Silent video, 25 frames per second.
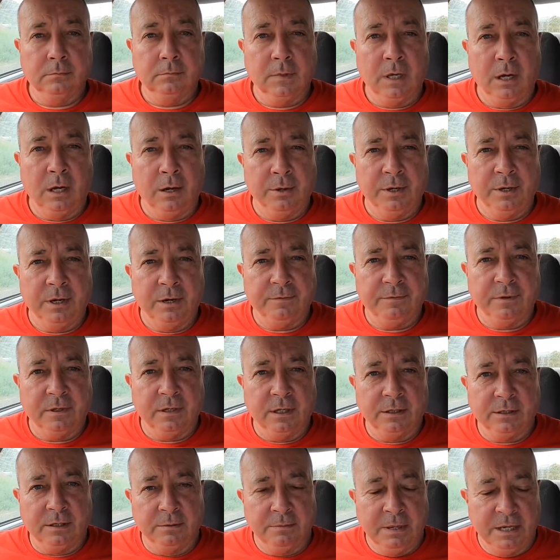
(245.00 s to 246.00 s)
Oh, and I
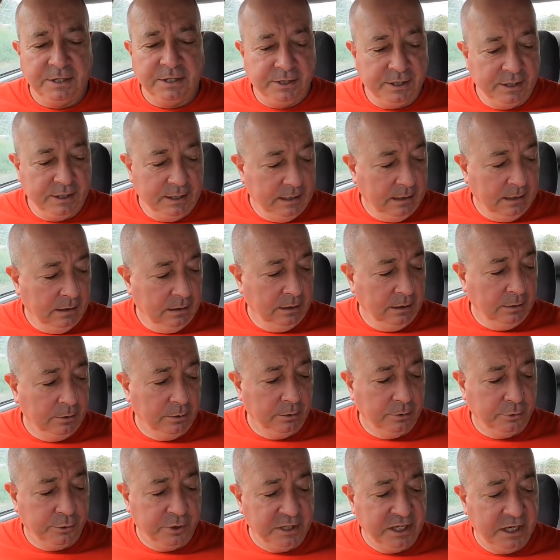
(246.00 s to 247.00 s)
forgot to mention our
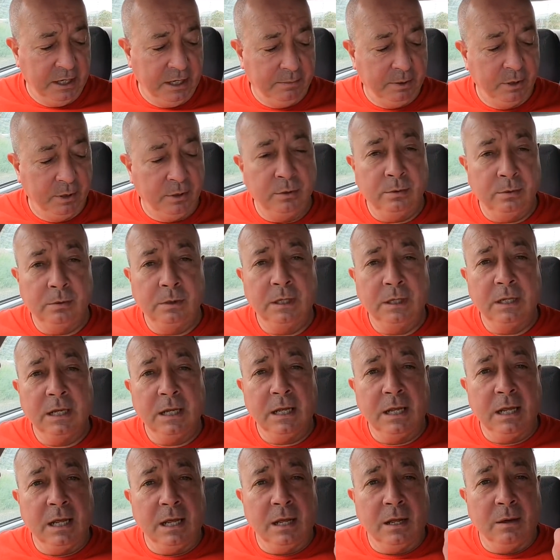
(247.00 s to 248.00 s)
little drinky poo.
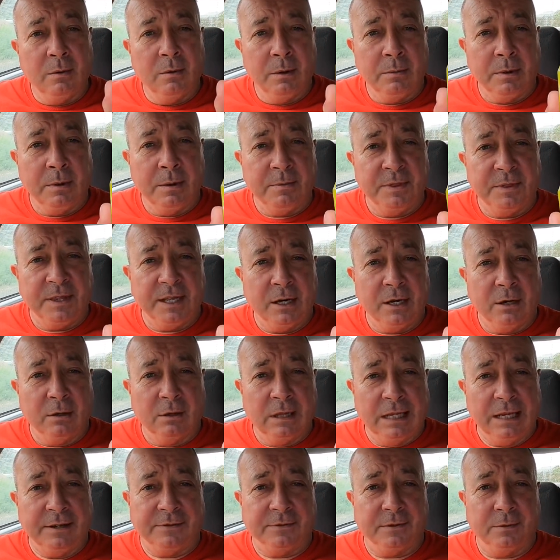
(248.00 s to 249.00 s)
We went with the old
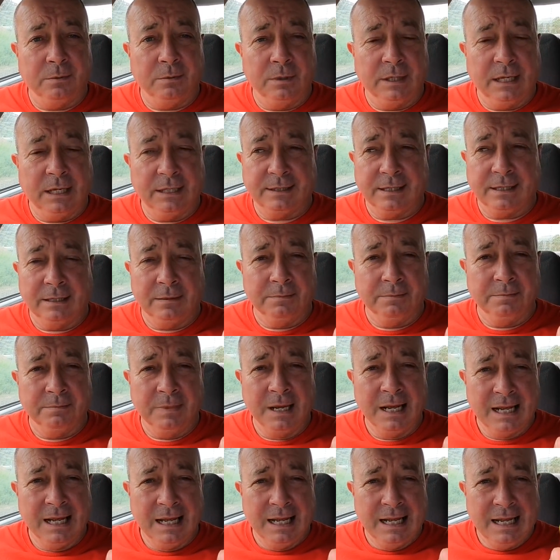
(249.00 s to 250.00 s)
lift. We'll get some
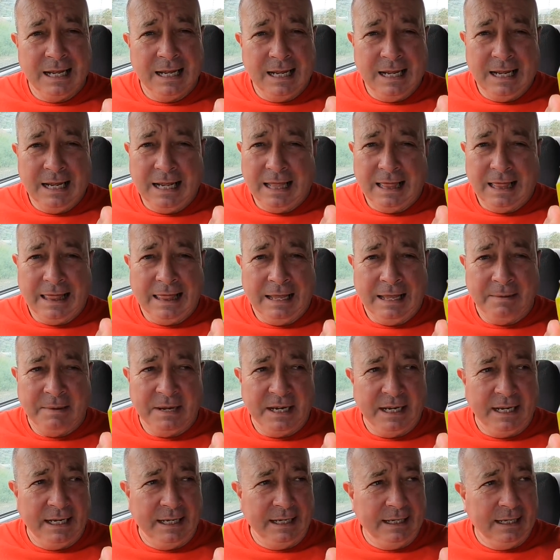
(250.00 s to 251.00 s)

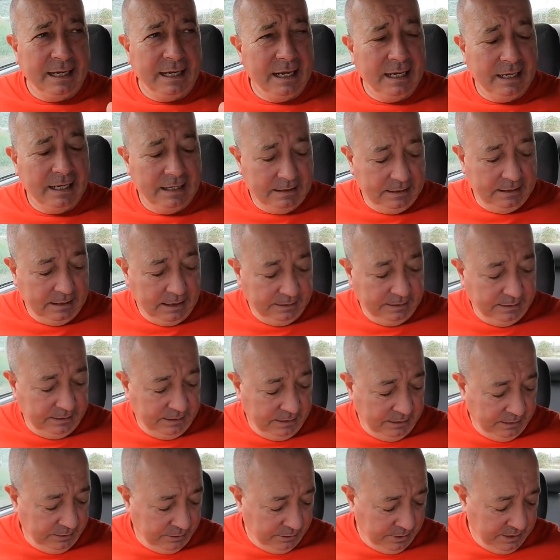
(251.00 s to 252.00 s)
lemony
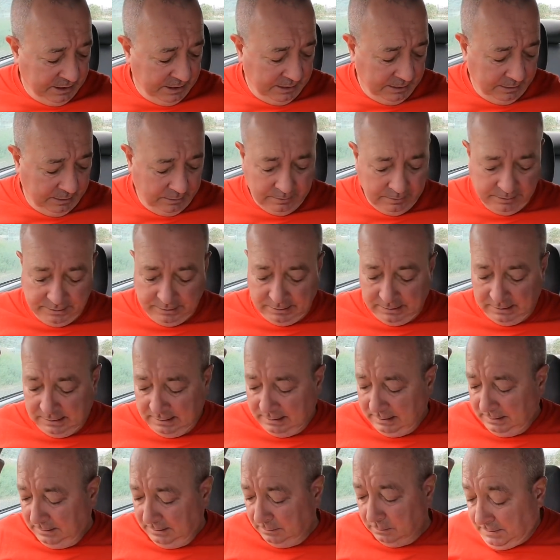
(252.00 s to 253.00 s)
tasting drink into us
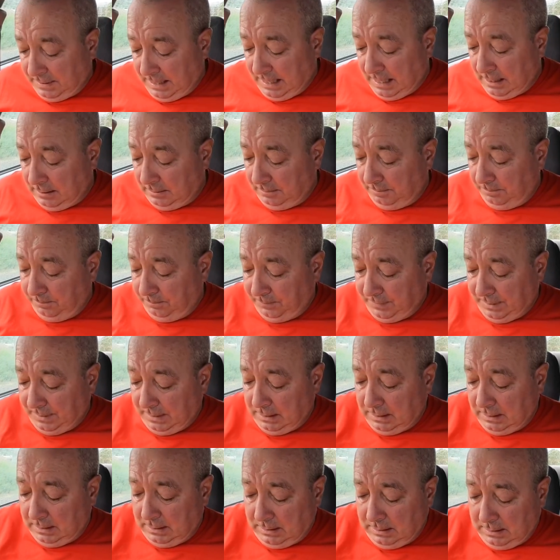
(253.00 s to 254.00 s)
today. Now,
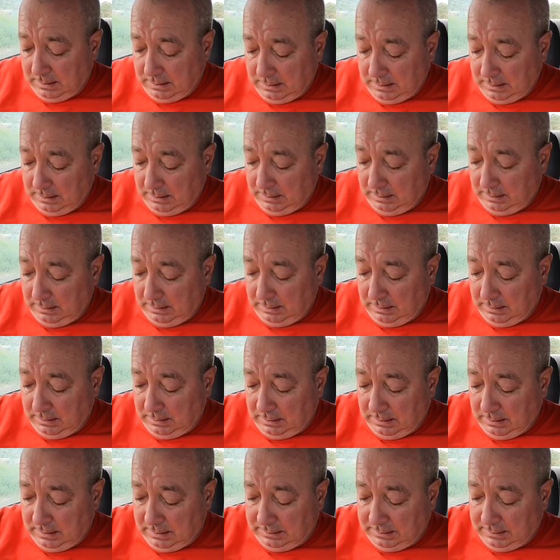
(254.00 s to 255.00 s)
I
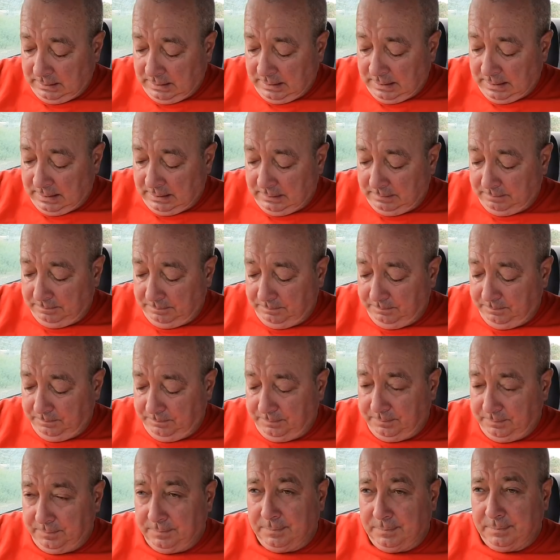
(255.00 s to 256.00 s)
got to tell you,
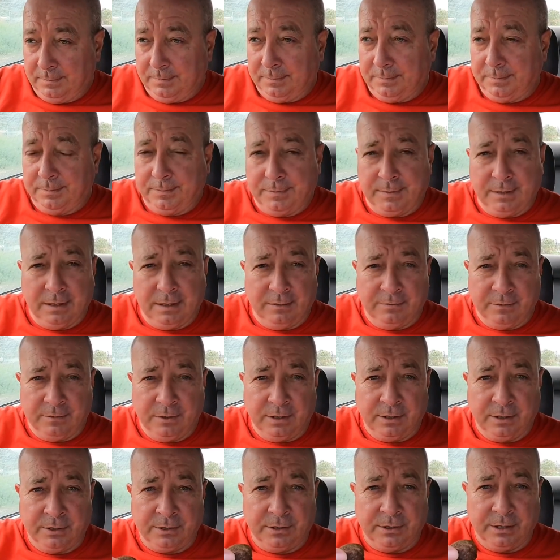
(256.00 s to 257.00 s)
I've
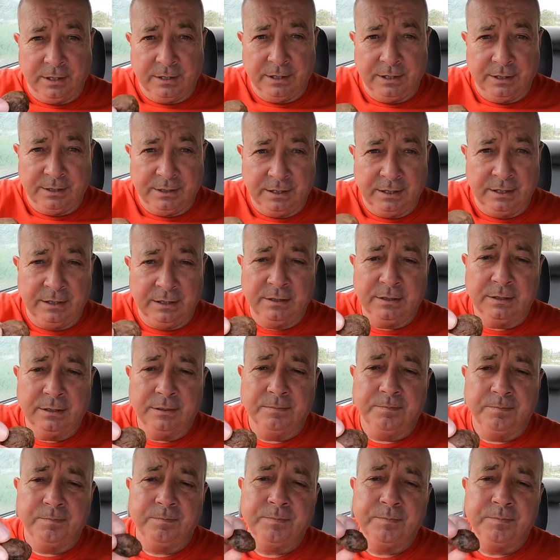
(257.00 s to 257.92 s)
got to try these things.